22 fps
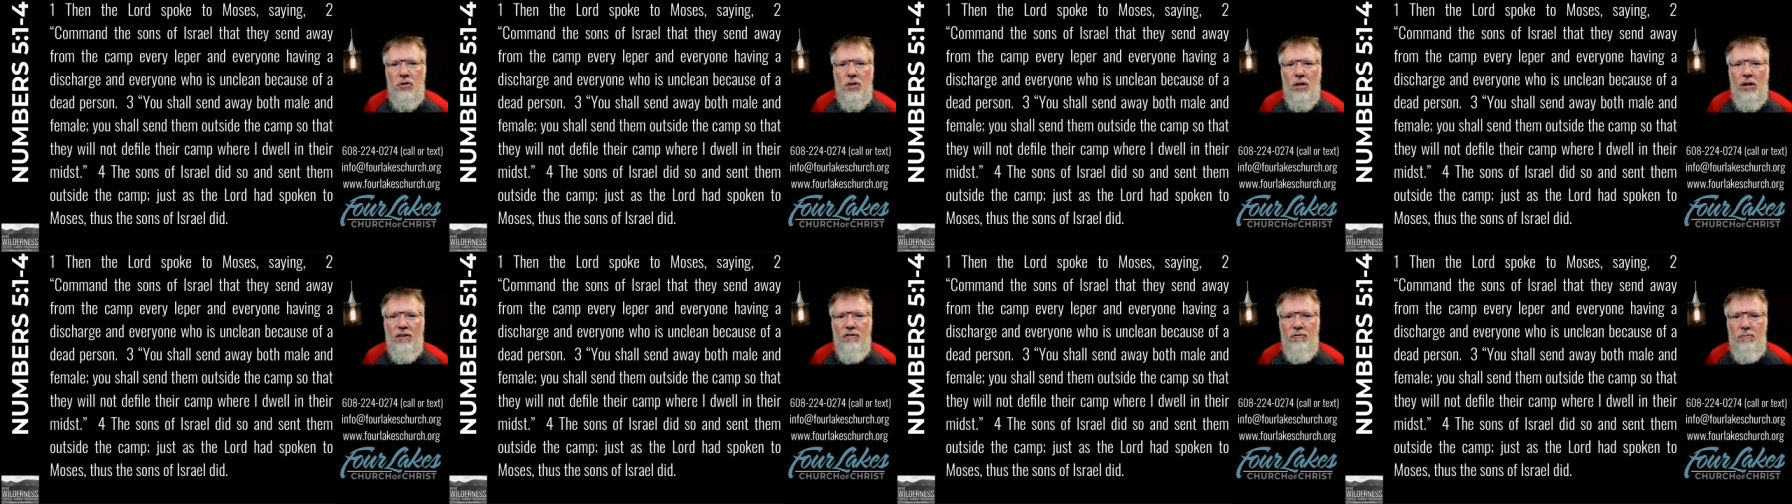
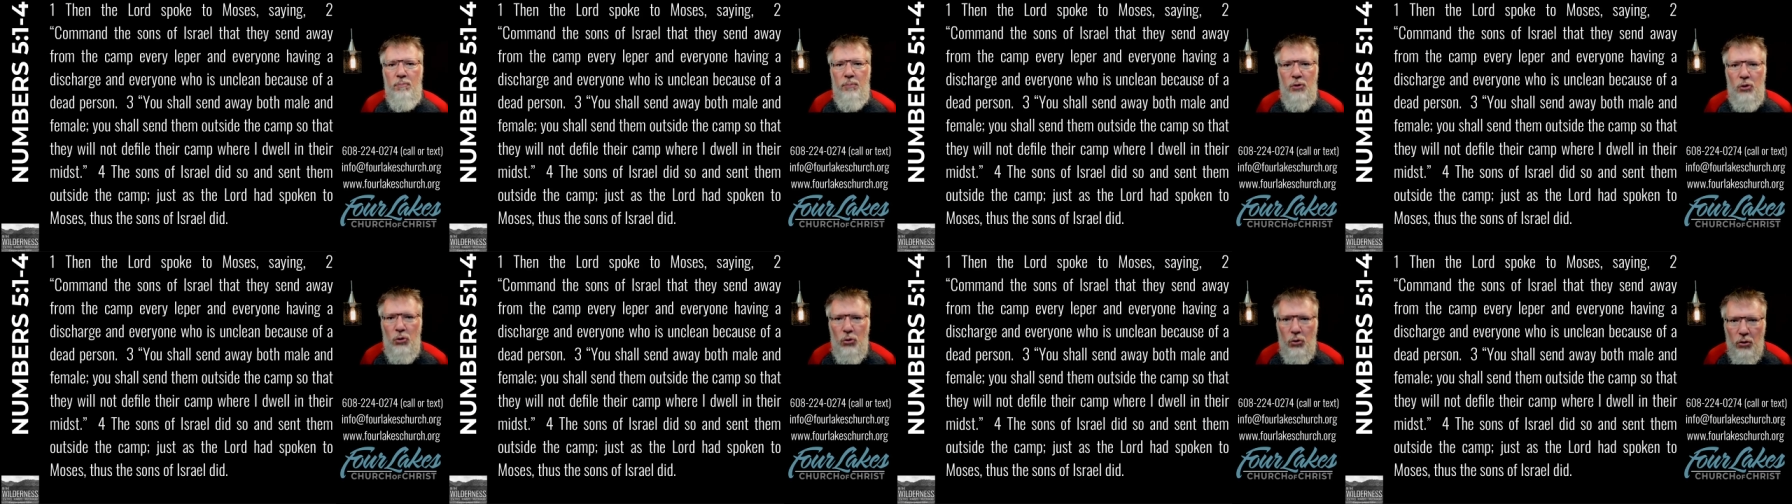of
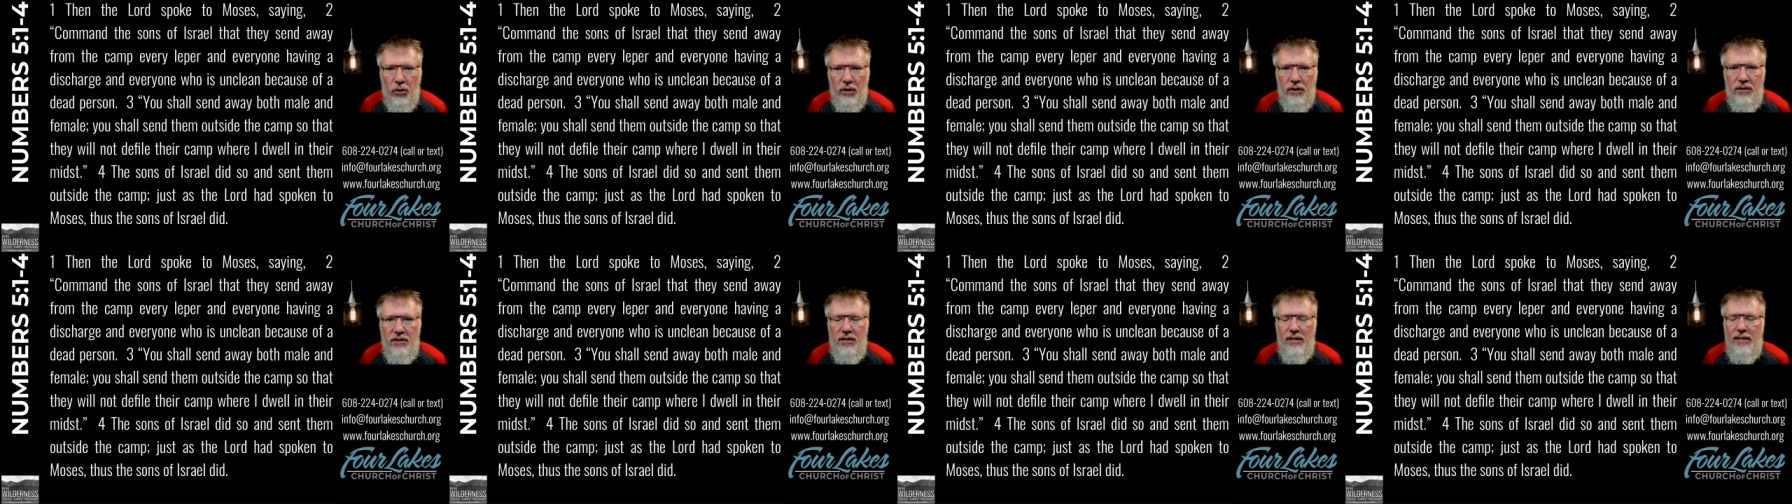
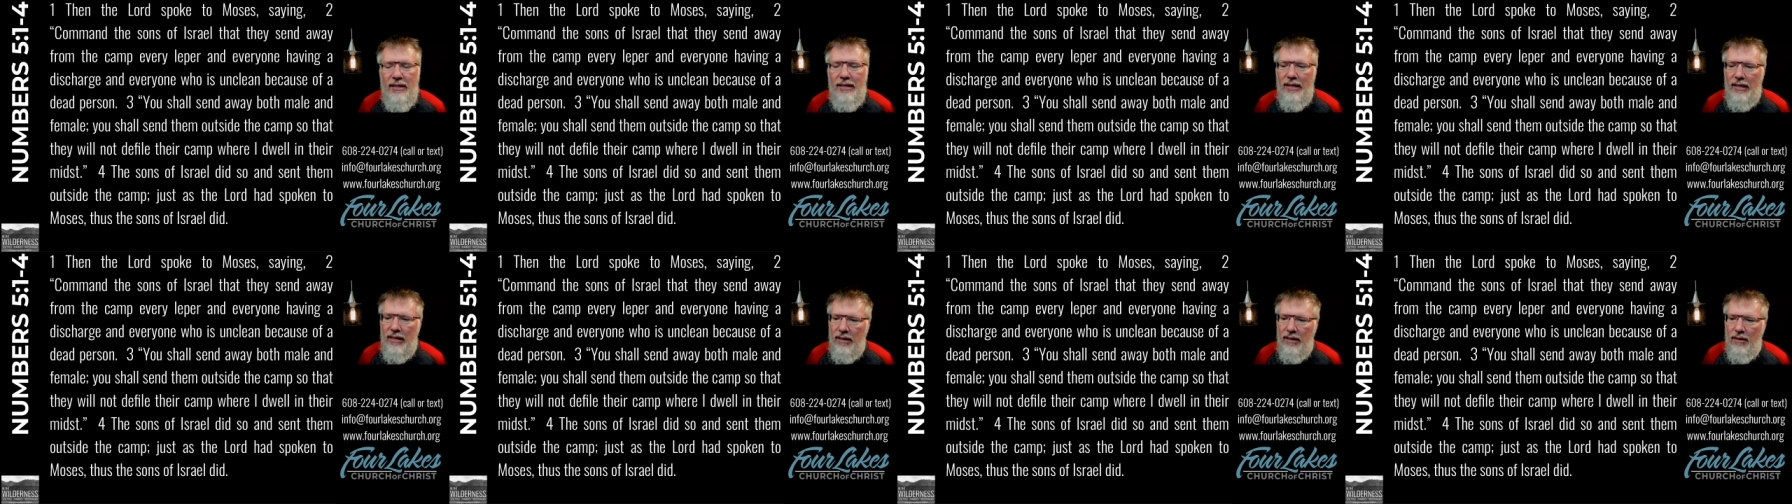
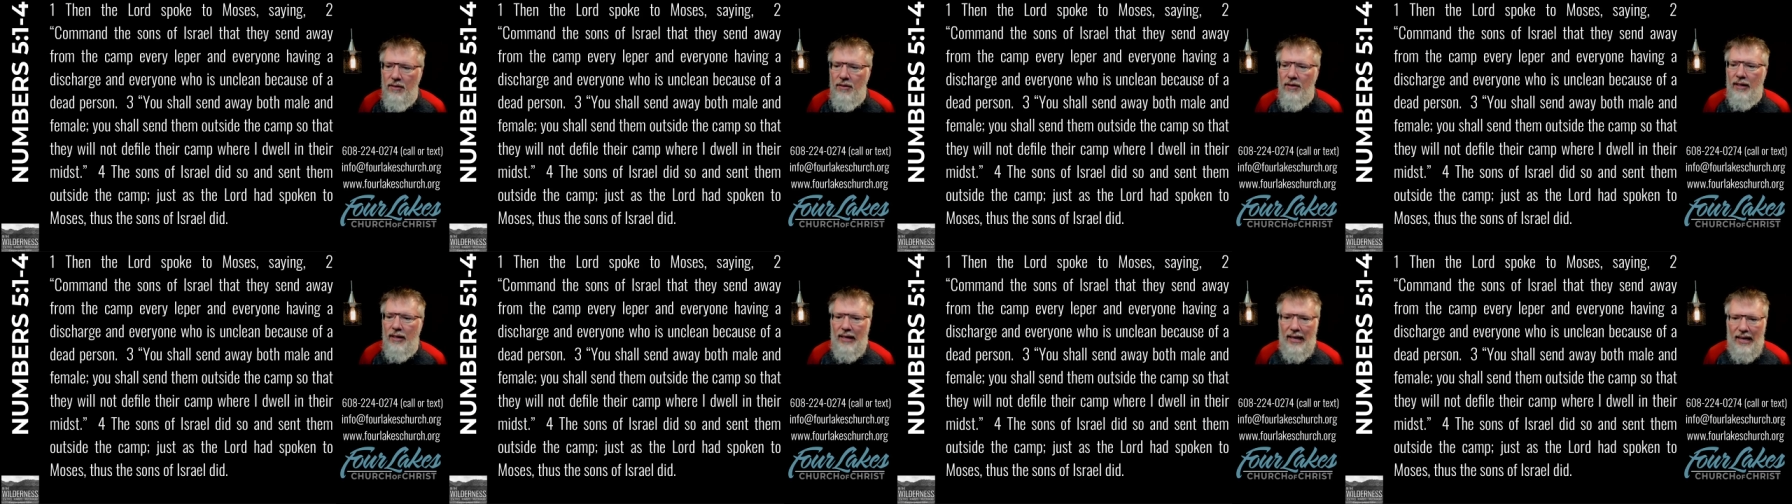purity
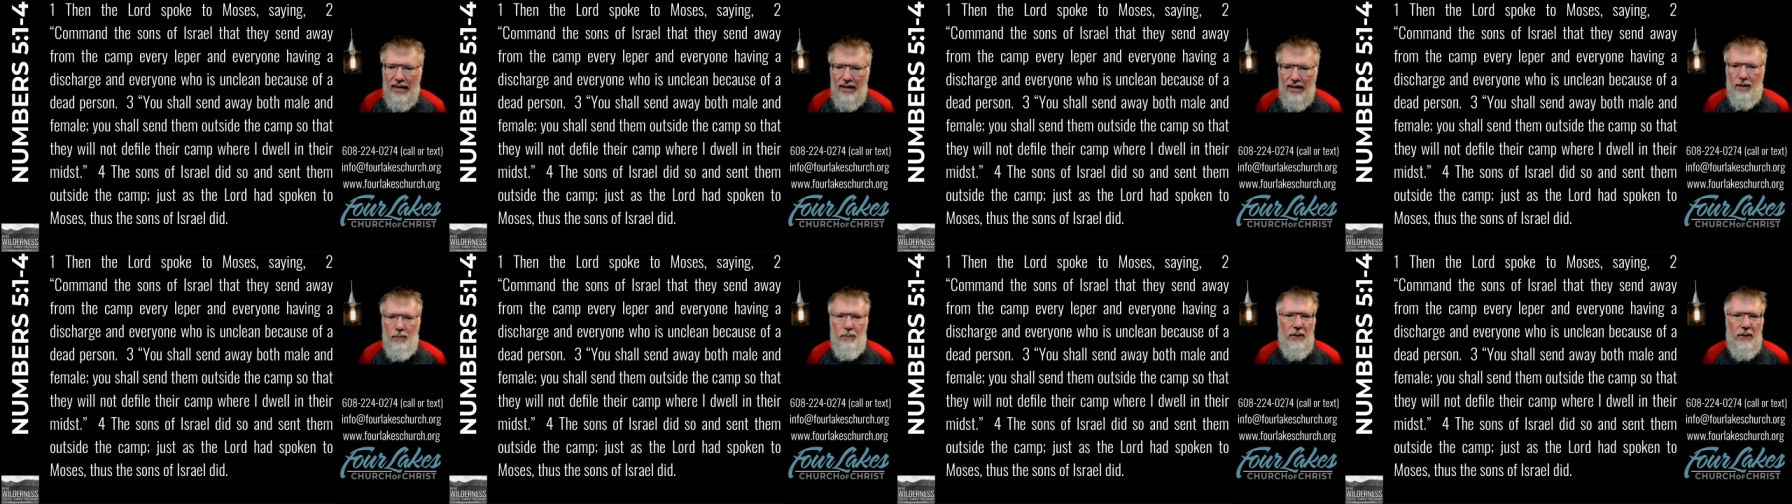in the
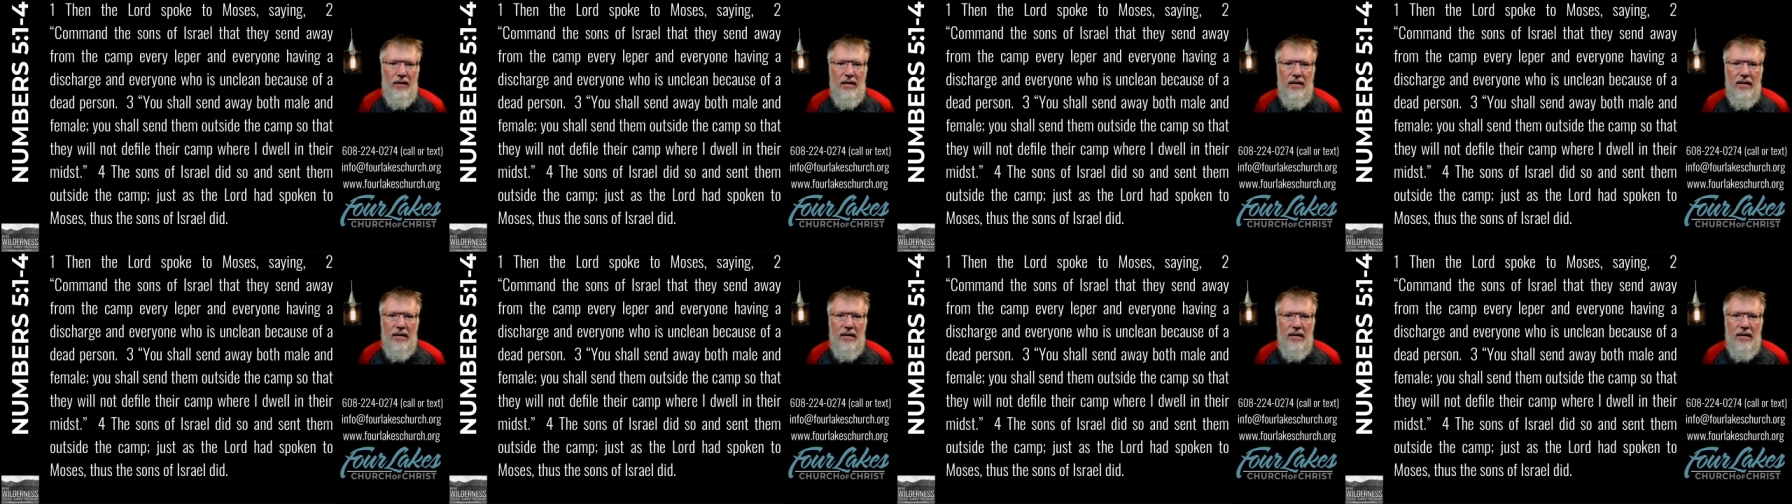camp.